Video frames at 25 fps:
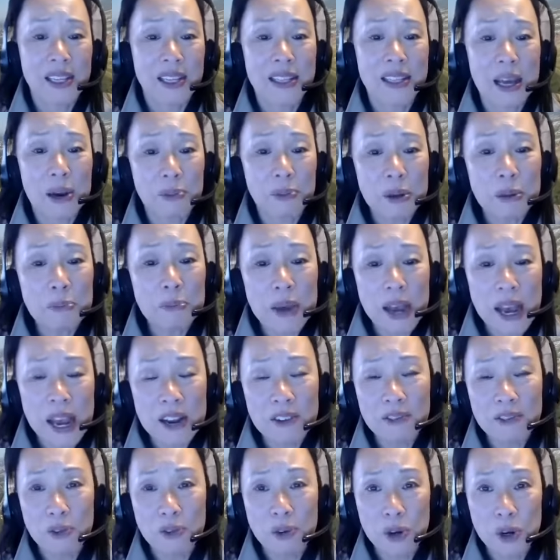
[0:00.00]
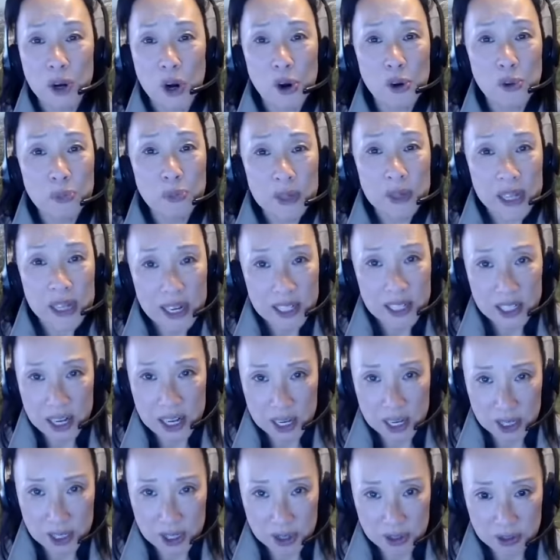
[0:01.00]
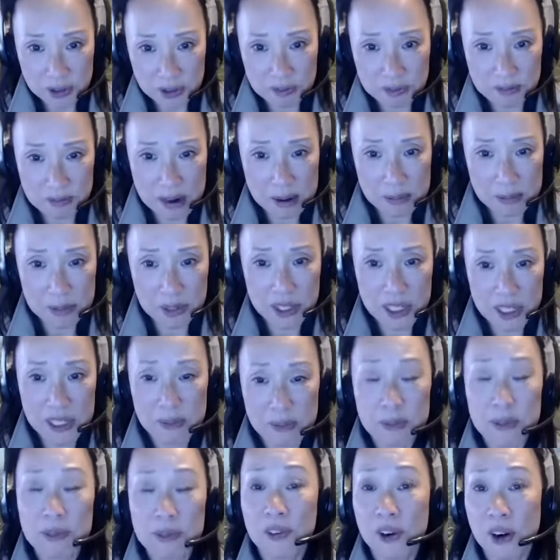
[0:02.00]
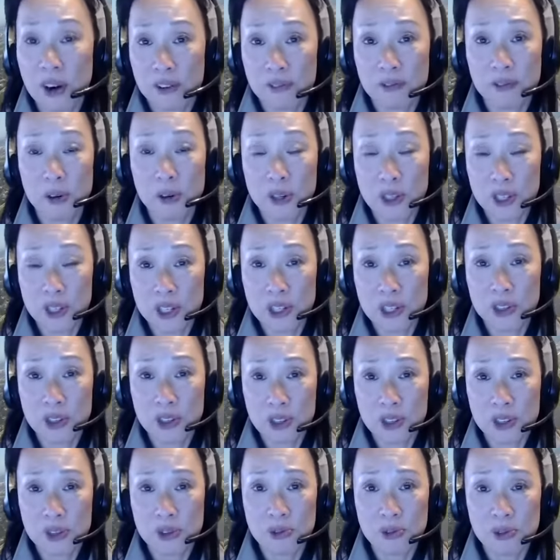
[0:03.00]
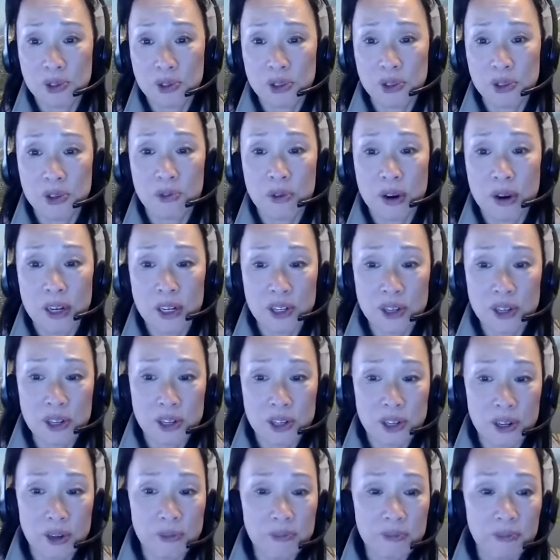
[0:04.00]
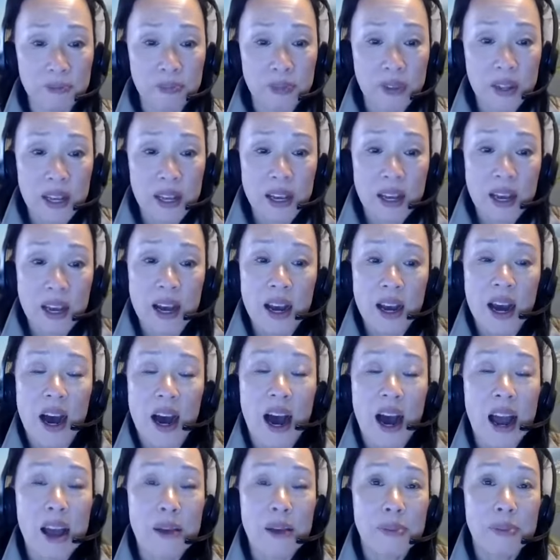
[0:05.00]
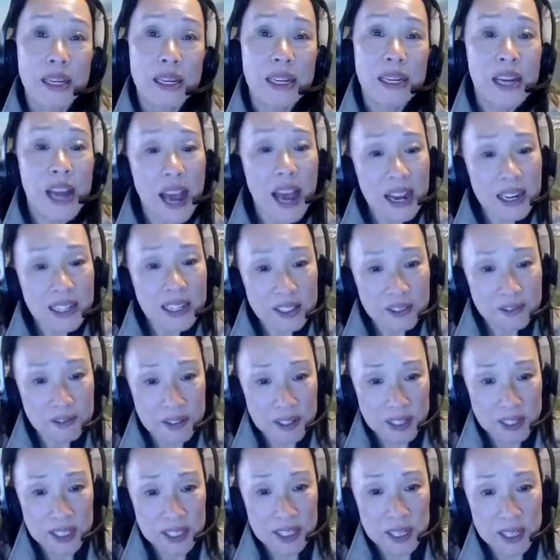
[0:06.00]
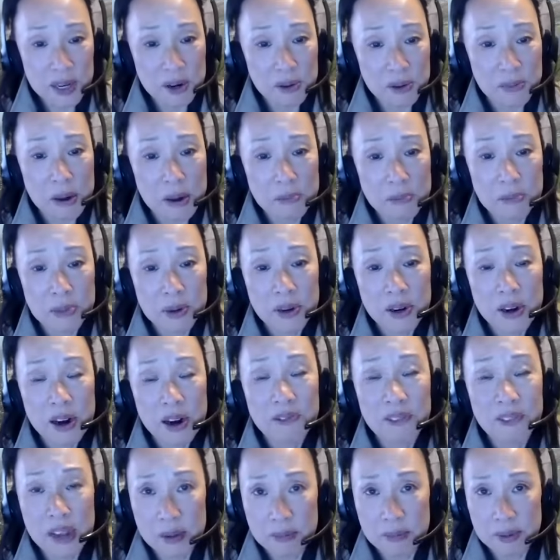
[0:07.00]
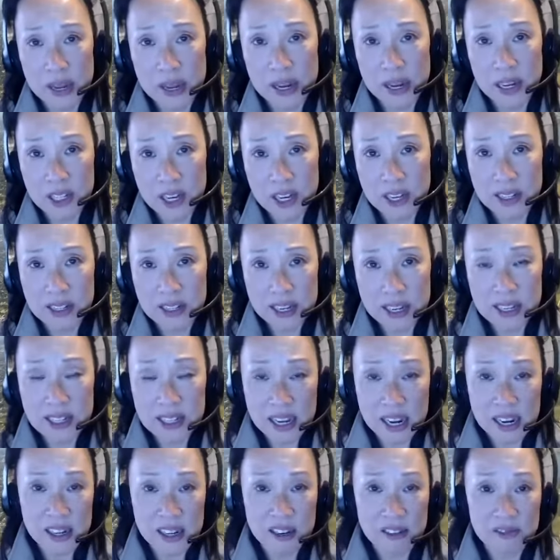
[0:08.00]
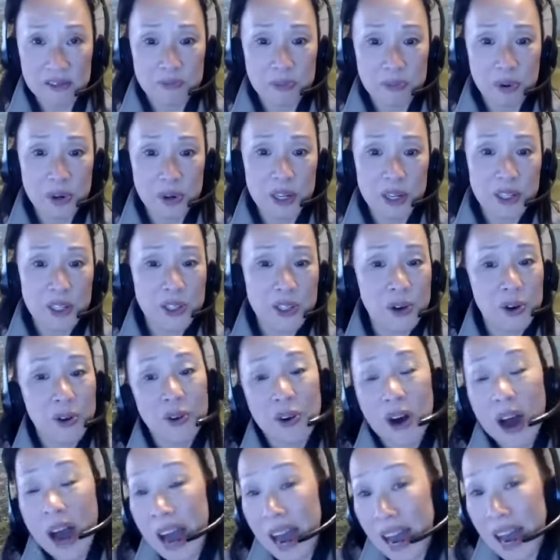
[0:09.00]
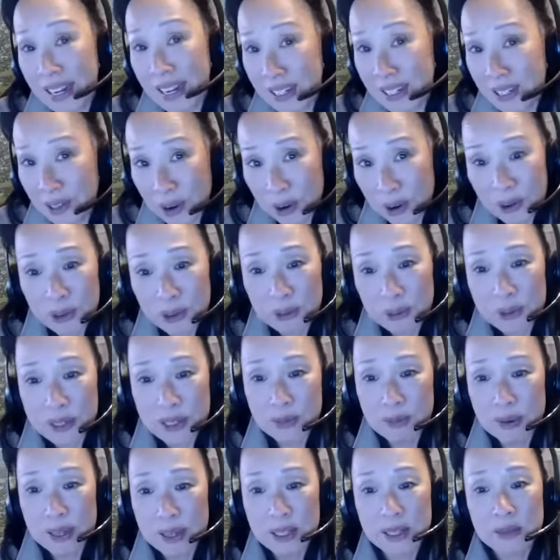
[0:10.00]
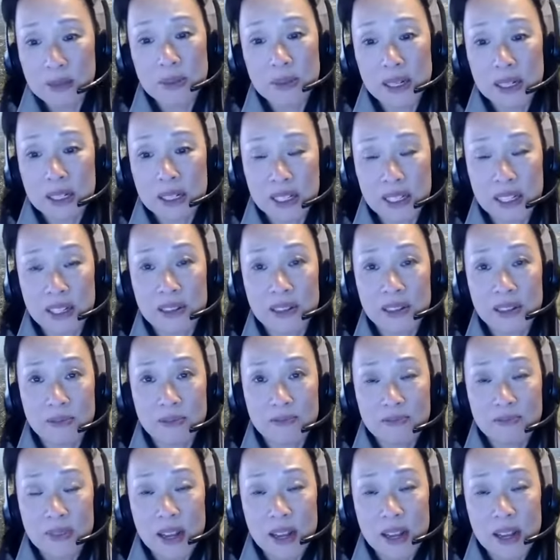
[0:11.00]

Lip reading: that we pay for OPHA student memberships for our first year students who register. I've been an ex officio member of APHA's executive board, so I know the responsibilities.